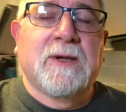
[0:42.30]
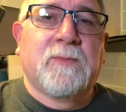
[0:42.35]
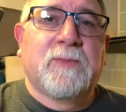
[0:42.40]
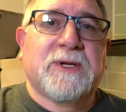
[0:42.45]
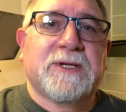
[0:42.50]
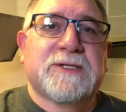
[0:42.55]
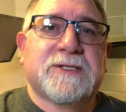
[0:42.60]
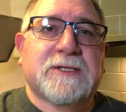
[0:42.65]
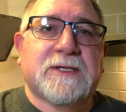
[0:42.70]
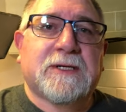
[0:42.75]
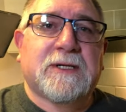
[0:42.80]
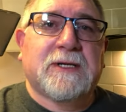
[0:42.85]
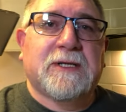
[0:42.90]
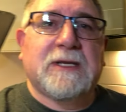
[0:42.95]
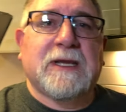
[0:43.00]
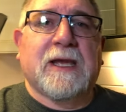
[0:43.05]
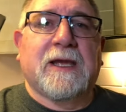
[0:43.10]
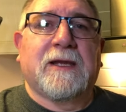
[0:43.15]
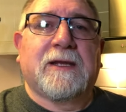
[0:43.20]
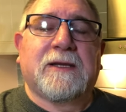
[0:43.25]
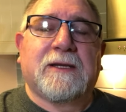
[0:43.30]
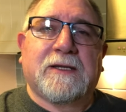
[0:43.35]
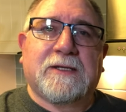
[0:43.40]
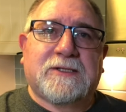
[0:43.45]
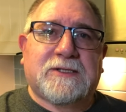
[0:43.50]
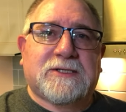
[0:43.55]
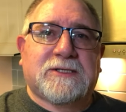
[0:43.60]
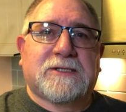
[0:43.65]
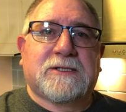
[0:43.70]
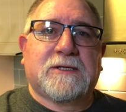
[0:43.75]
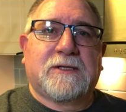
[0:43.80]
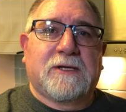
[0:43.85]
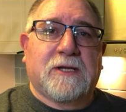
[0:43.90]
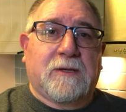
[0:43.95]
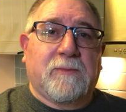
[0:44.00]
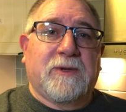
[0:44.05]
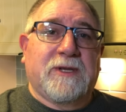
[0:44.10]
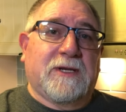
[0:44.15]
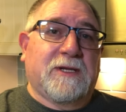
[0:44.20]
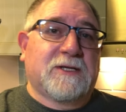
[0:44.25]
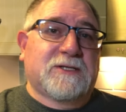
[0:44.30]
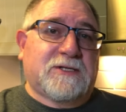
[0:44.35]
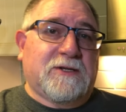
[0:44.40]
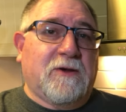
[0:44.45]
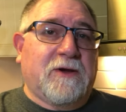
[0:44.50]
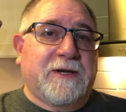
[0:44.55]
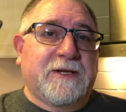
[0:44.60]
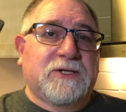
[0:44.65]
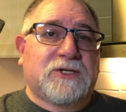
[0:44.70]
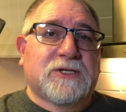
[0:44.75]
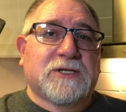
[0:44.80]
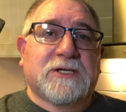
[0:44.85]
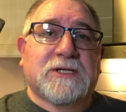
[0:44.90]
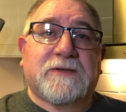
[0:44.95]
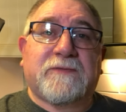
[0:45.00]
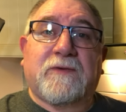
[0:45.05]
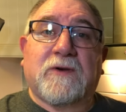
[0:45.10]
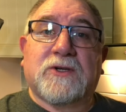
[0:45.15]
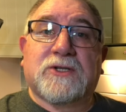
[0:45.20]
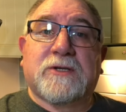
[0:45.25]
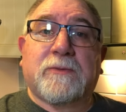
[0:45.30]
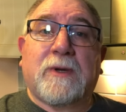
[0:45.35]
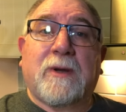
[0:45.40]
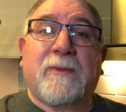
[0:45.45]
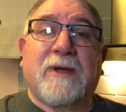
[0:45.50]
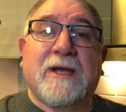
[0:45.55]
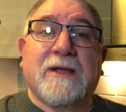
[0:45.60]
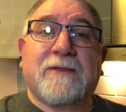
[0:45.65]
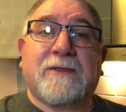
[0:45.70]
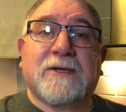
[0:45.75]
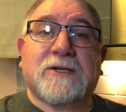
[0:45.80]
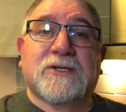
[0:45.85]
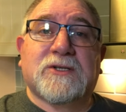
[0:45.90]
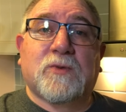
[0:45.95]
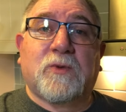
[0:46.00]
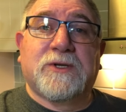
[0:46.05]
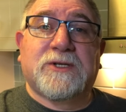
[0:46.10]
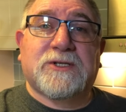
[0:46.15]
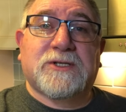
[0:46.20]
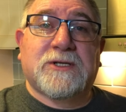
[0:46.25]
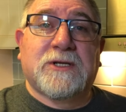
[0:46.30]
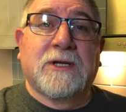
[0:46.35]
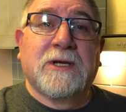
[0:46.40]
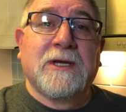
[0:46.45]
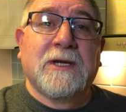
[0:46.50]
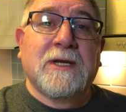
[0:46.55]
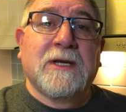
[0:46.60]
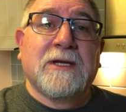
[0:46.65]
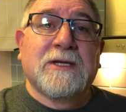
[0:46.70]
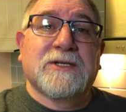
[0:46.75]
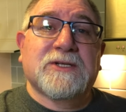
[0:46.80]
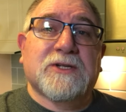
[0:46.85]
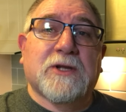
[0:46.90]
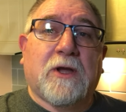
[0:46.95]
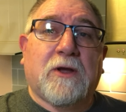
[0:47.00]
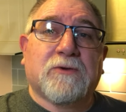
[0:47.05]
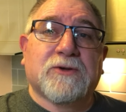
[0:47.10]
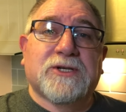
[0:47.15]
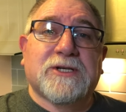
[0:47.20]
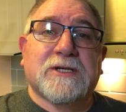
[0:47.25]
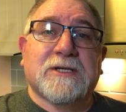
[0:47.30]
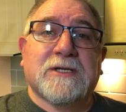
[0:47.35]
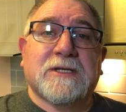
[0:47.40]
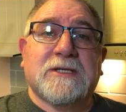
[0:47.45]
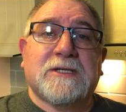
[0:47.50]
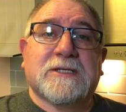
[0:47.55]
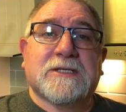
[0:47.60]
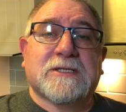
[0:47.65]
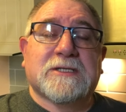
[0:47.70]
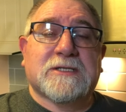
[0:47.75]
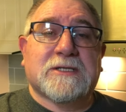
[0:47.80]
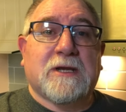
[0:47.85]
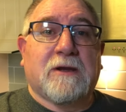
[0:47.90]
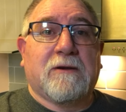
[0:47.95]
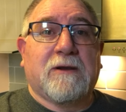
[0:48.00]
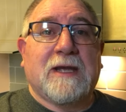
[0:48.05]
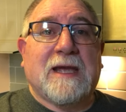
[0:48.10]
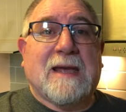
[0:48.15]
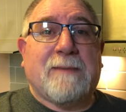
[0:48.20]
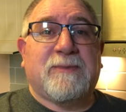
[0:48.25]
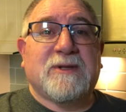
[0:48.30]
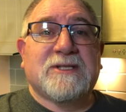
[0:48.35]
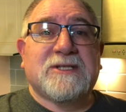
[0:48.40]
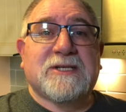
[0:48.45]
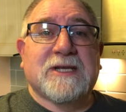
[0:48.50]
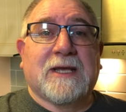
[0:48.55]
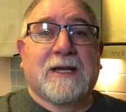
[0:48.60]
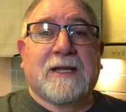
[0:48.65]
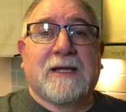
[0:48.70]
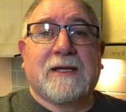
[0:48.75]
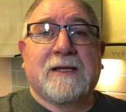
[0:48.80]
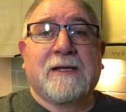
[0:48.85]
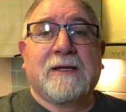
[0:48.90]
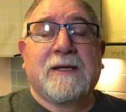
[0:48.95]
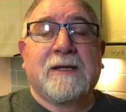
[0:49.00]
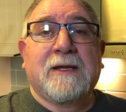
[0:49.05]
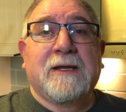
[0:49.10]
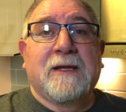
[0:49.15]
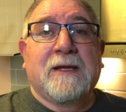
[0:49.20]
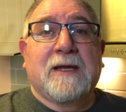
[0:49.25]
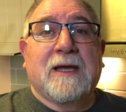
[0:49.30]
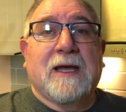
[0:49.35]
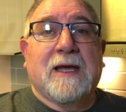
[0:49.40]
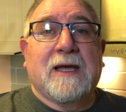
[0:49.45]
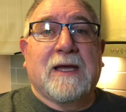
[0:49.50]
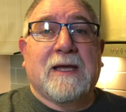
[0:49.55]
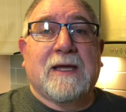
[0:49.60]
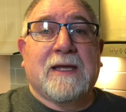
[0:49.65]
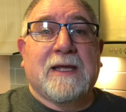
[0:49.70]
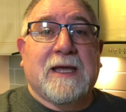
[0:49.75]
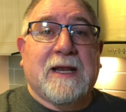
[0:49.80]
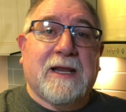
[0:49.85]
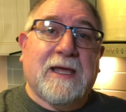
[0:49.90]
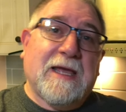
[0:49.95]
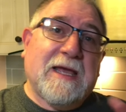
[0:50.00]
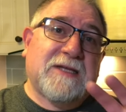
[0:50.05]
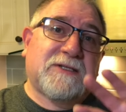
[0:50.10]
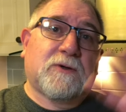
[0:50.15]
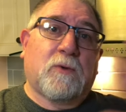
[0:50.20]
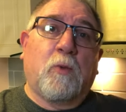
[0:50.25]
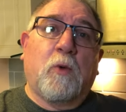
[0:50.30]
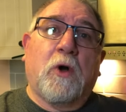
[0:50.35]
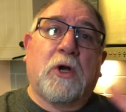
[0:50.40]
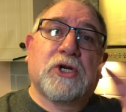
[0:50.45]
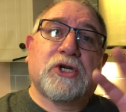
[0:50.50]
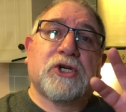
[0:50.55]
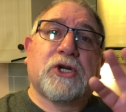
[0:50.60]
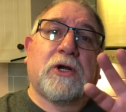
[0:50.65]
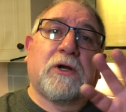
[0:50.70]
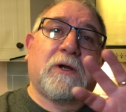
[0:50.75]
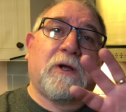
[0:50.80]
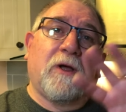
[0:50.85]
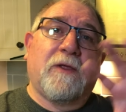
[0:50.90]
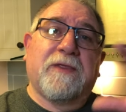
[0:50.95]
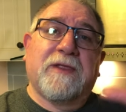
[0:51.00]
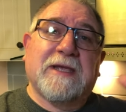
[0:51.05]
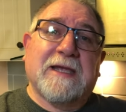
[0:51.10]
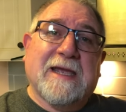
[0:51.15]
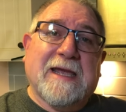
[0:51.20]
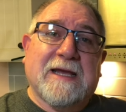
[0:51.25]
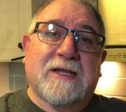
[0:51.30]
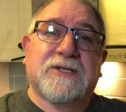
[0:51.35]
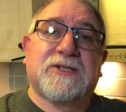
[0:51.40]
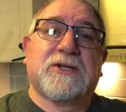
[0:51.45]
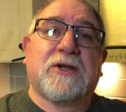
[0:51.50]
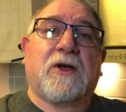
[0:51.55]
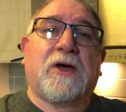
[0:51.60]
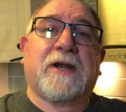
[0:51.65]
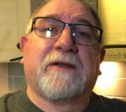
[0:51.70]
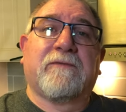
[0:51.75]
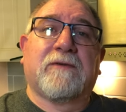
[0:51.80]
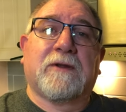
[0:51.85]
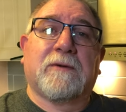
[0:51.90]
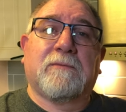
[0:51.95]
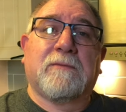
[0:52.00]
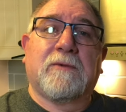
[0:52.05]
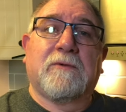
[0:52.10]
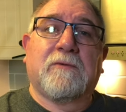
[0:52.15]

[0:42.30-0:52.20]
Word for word: but uh, yeah, it's going to be an exciting cheese. First time I made this Swiss style cheese, so Appenzeller, uh, and it has a wash on the outside of it